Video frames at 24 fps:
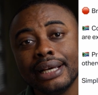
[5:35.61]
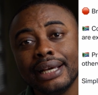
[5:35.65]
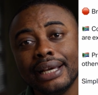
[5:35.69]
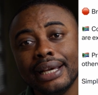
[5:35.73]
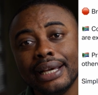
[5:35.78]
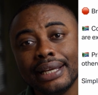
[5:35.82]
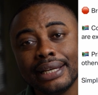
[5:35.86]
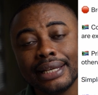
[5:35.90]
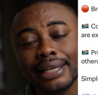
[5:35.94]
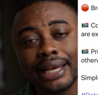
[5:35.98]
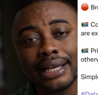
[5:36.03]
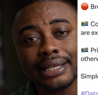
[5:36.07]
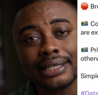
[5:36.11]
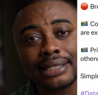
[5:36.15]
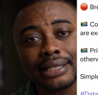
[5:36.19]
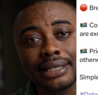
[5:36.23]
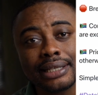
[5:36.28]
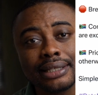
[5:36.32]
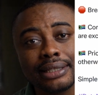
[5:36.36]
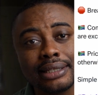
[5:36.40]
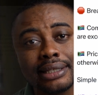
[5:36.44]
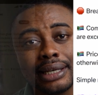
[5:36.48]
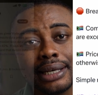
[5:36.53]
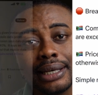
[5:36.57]
in
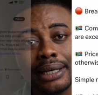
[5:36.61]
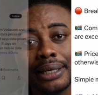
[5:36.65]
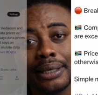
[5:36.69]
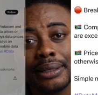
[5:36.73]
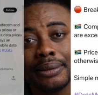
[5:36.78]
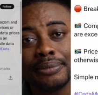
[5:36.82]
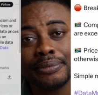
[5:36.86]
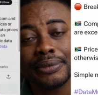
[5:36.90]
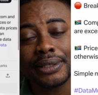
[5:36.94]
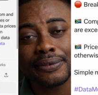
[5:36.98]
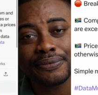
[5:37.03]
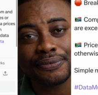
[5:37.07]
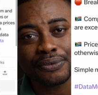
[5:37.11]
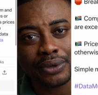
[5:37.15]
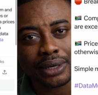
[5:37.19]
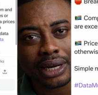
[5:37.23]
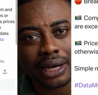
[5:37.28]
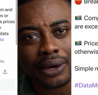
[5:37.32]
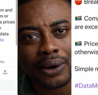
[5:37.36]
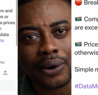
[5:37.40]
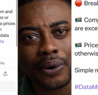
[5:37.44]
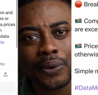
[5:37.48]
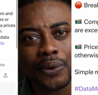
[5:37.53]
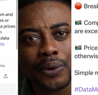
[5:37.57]
getting the
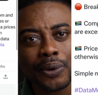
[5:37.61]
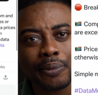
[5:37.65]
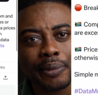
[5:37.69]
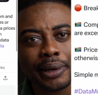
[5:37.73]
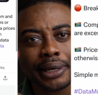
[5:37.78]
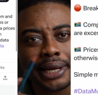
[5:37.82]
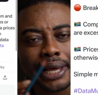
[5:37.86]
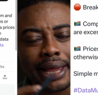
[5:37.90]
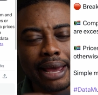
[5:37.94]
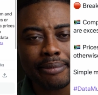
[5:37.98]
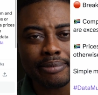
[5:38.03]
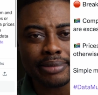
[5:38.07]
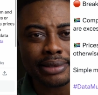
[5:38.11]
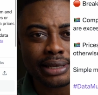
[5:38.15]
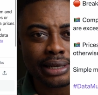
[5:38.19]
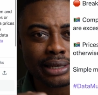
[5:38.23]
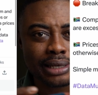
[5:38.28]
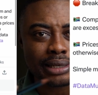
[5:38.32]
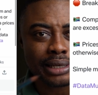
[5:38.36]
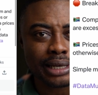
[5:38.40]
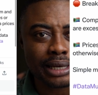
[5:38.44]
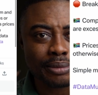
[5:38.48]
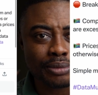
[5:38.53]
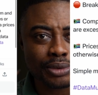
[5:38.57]
Vodacom and the
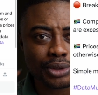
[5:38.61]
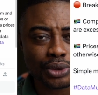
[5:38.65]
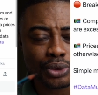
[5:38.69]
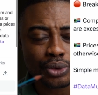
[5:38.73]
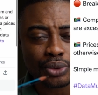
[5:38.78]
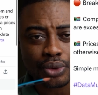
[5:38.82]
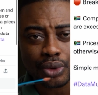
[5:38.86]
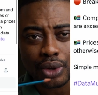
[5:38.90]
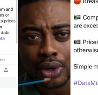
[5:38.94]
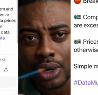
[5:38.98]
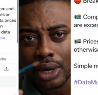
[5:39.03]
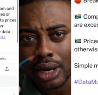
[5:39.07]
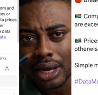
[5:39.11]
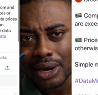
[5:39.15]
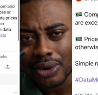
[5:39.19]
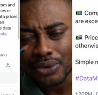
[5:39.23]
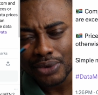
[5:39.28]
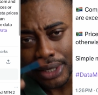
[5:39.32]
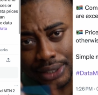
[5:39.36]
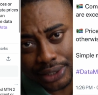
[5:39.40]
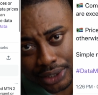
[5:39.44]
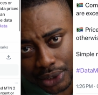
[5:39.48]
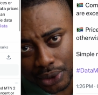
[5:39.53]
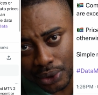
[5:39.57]
MTN dems to
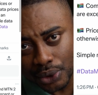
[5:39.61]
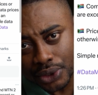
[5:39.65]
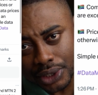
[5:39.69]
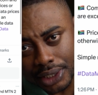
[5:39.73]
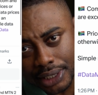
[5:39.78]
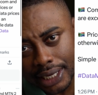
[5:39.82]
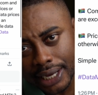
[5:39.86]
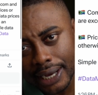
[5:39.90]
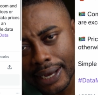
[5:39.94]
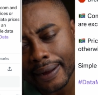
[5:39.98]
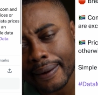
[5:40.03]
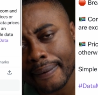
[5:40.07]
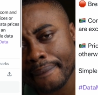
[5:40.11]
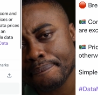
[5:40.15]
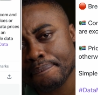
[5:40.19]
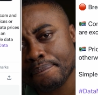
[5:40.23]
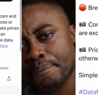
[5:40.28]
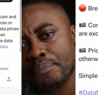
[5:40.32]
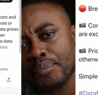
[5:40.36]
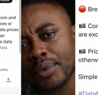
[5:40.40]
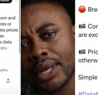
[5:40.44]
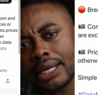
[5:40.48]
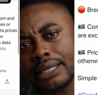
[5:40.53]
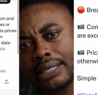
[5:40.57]
reduce their
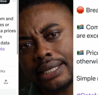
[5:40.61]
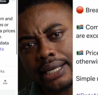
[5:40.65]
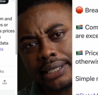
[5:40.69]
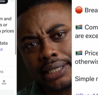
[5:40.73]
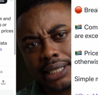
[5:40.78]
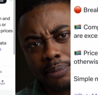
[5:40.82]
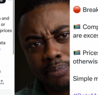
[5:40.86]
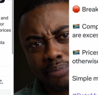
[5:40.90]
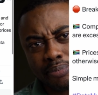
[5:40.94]
data